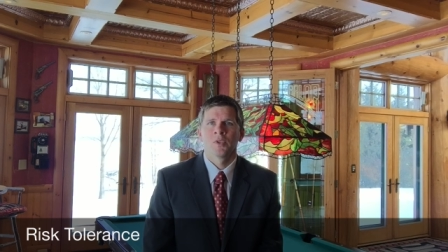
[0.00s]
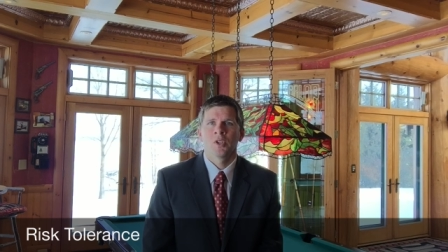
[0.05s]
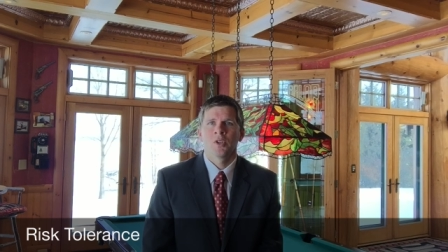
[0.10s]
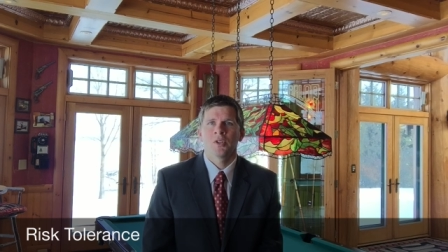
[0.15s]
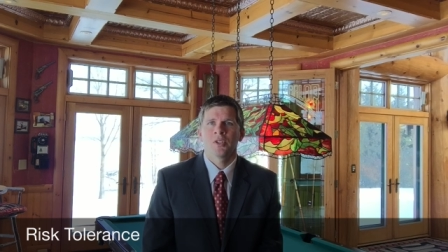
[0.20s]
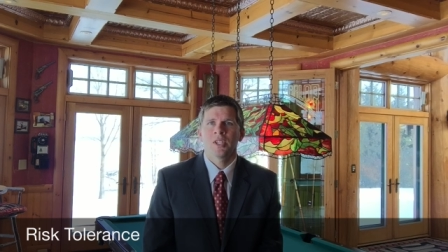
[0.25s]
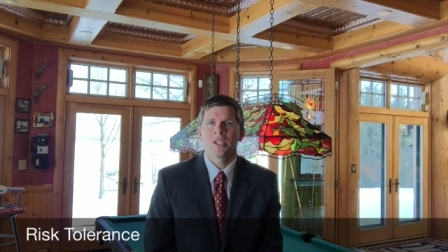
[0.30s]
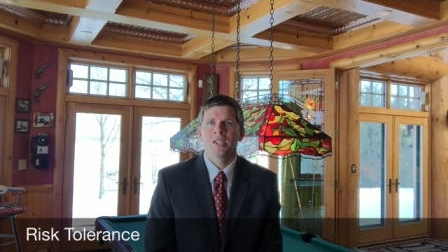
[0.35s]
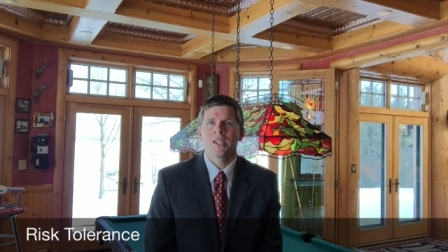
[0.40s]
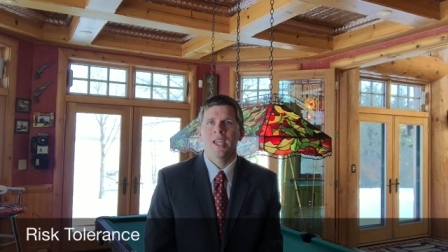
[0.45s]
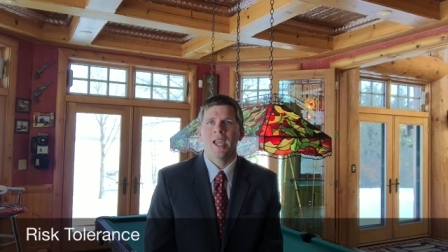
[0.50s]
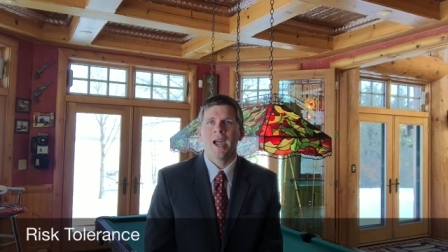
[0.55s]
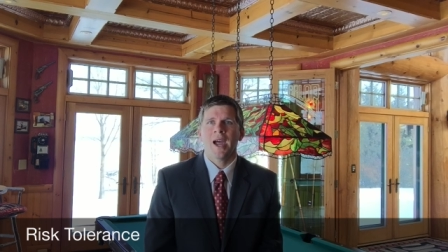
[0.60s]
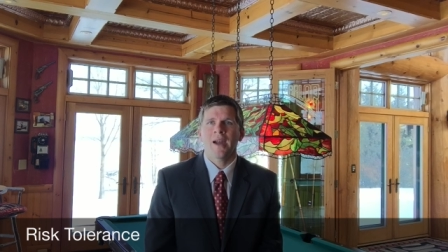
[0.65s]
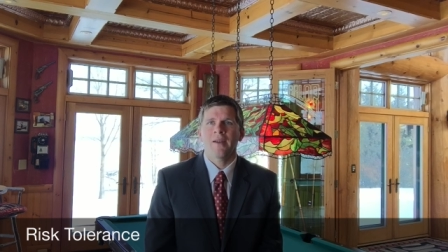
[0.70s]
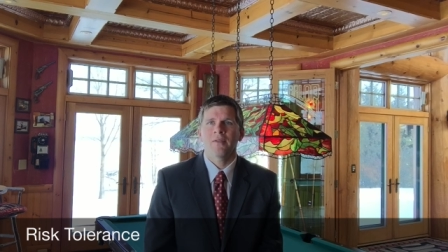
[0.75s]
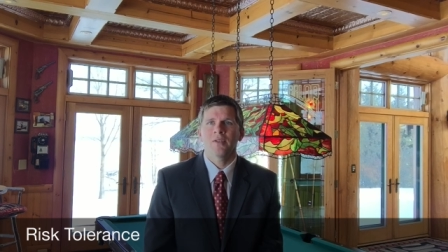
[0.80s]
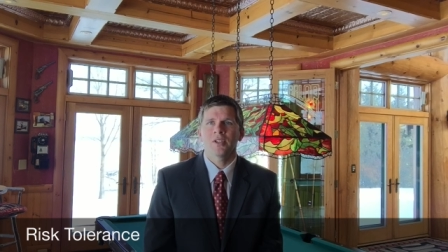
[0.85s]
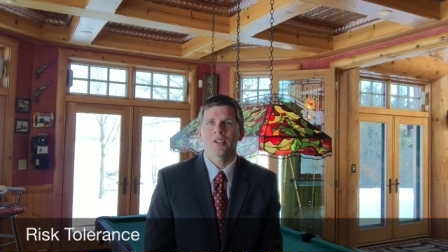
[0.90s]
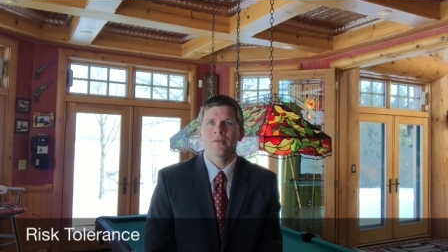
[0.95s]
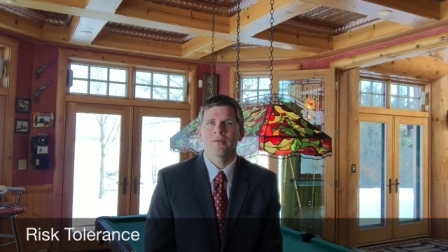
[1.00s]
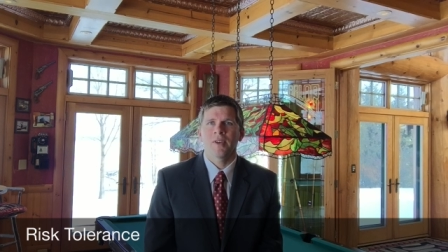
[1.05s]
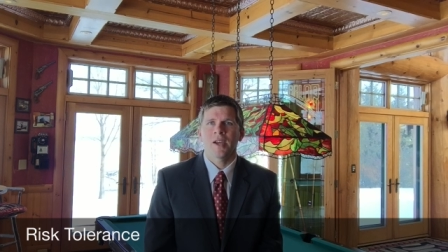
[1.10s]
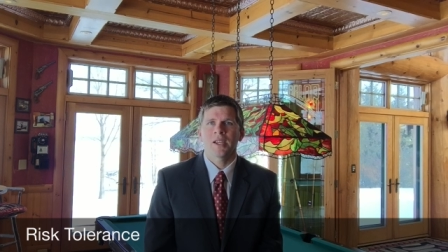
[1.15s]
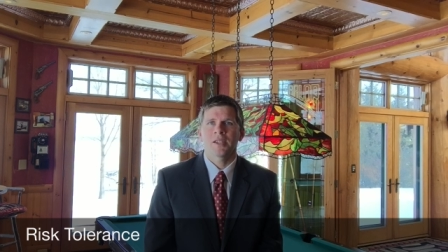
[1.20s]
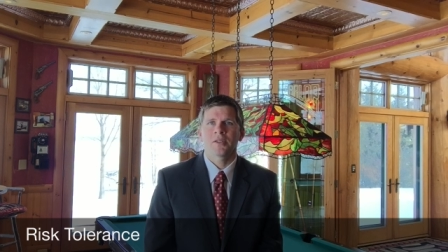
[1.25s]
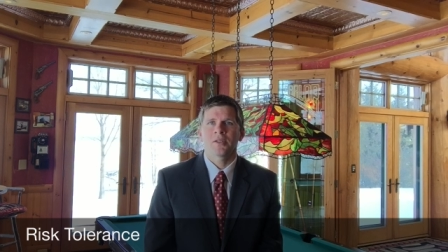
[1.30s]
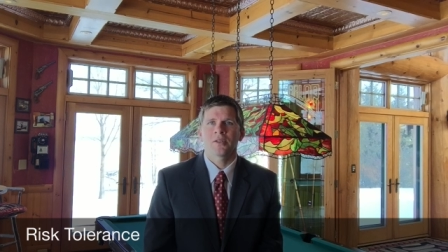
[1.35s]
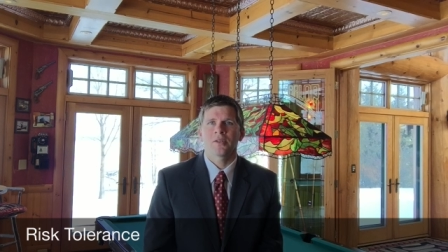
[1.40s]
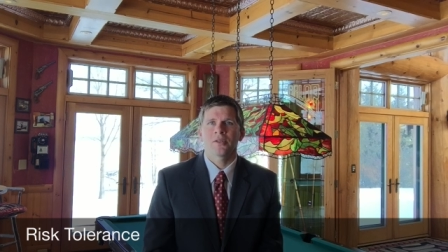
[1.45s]
You see, the average
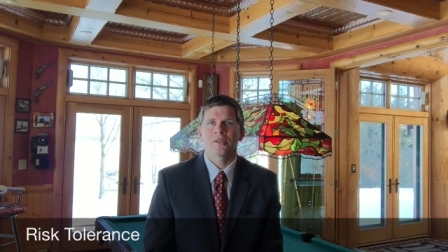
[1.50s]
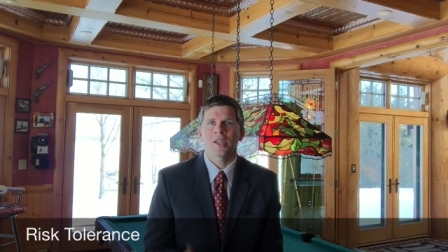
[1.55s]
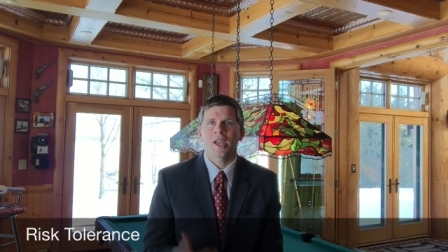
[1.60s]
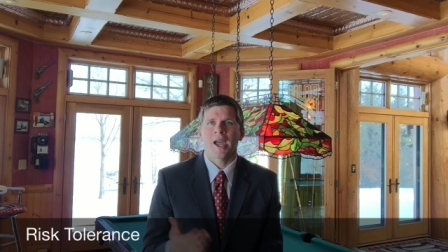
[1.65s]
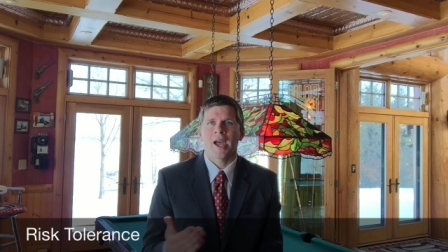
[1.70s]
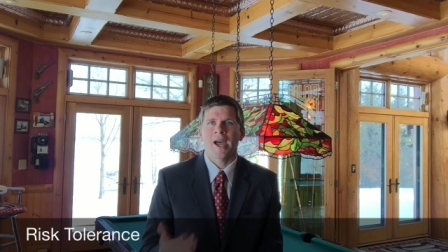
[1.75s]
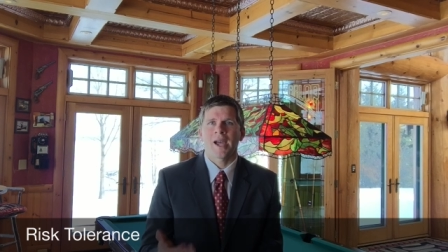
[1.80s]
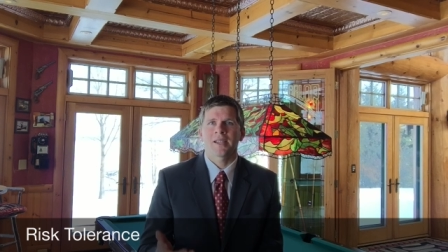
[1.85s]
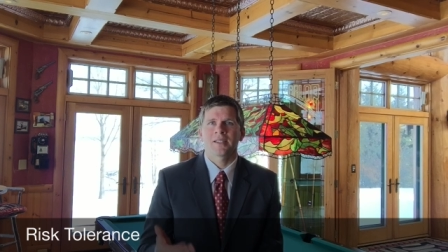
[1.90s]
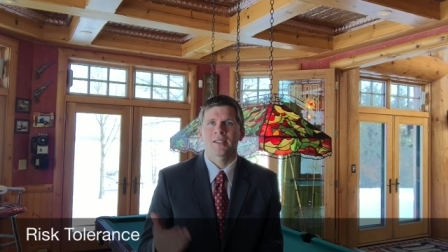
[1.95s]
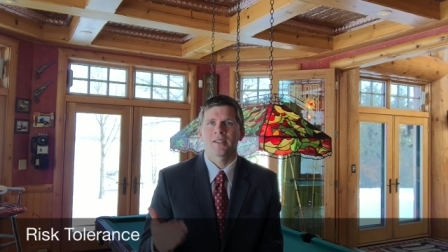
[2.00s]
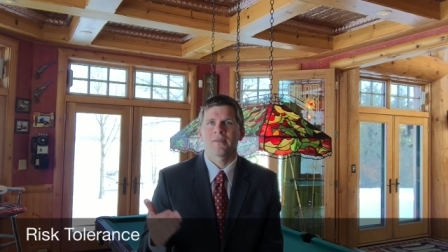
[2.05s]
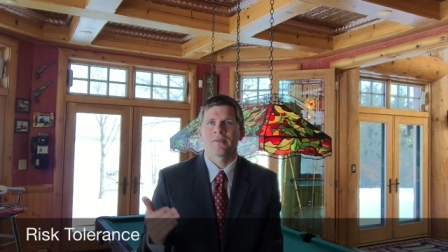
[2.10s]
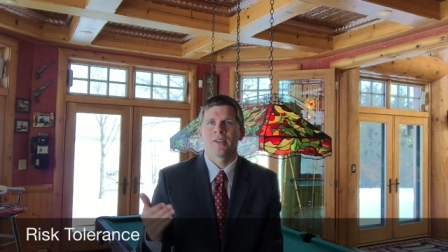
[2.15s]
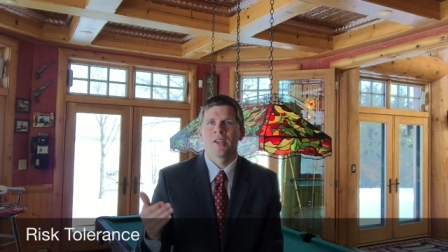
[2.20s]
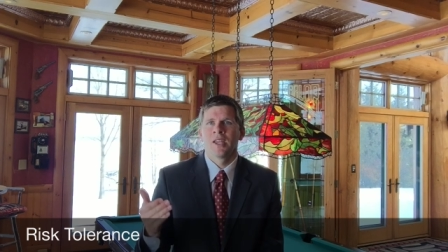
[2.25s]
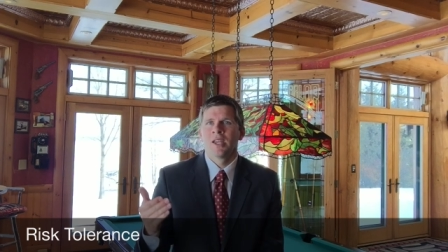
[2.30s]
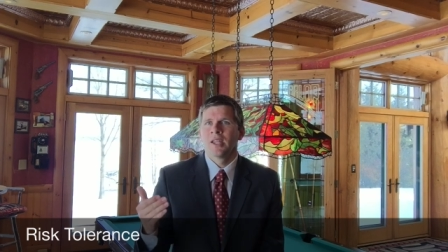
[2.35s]
investors ask if